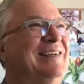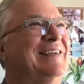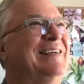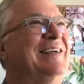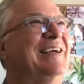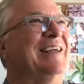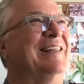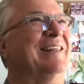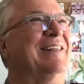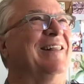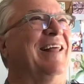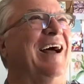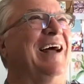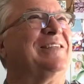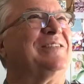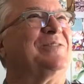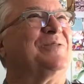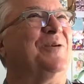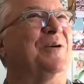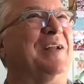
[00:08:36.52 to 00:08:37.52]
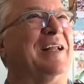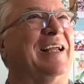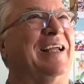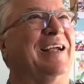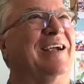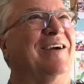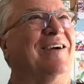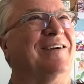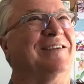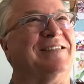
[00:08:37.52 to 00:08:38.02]
in the last 20
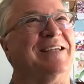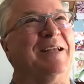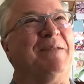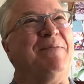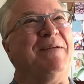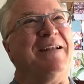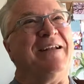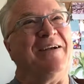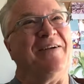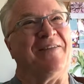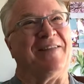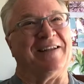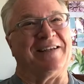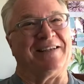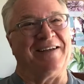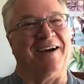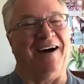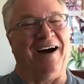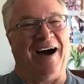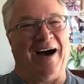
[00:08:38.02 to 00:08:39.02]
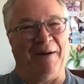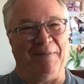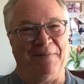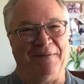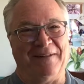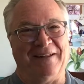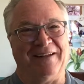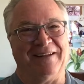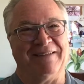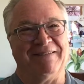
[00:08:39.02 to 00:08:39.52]
years. He'd be near the top.
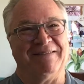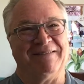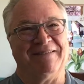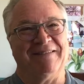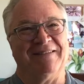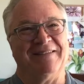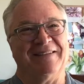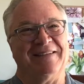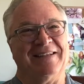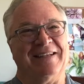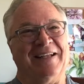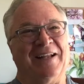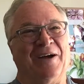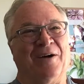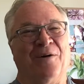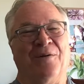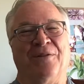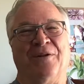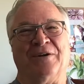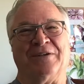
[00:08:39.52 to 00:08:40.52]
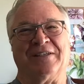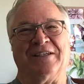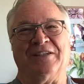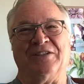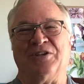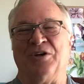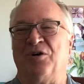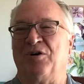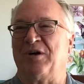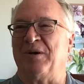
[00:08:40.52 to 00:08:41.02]
There's a
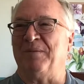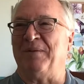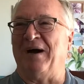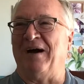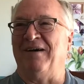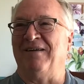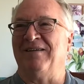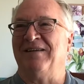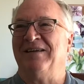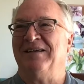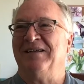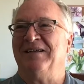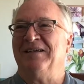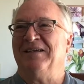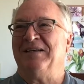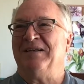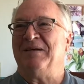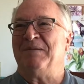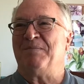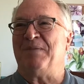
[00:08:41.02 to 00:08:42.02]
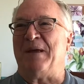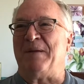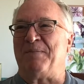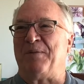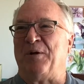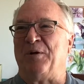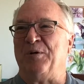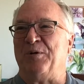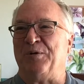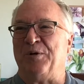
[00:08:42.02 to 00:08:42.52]
joke about
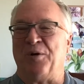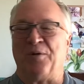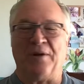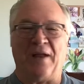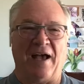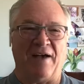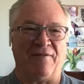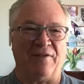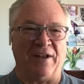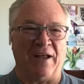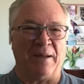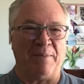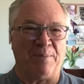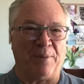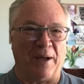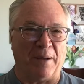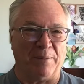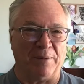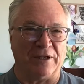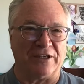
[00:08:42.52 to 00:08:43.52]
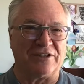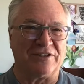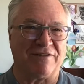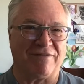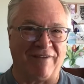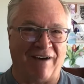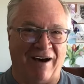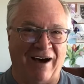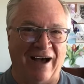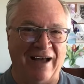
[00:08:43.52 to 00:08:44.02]
people who don't have an unpublished
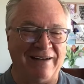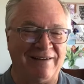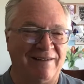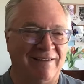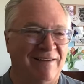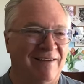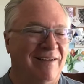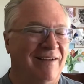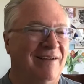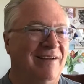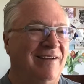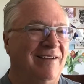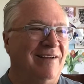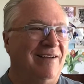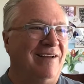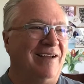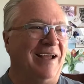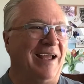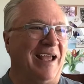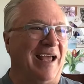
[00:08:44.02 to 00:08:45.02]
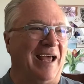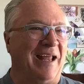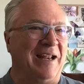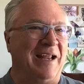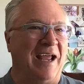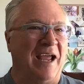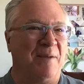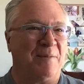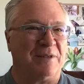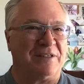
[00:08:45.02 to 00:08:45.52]
thought, and
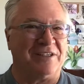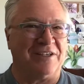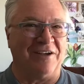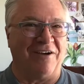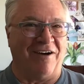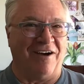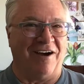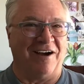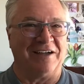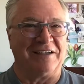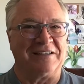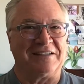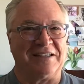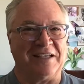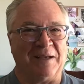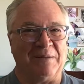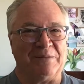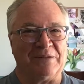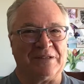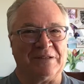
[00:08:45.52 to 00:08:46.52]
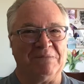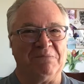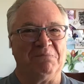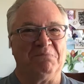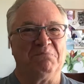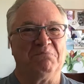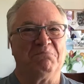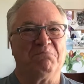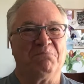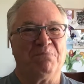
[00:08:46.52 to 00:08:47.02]
Amos Yong seems
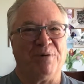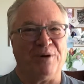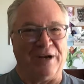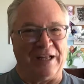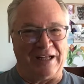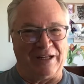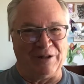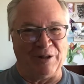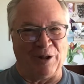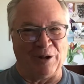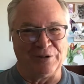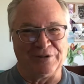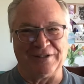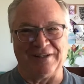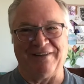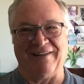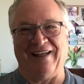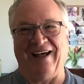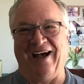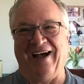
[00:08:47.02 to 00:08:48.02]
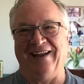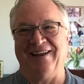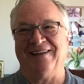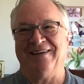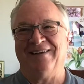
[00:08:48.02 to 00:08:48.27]
pretty close to that.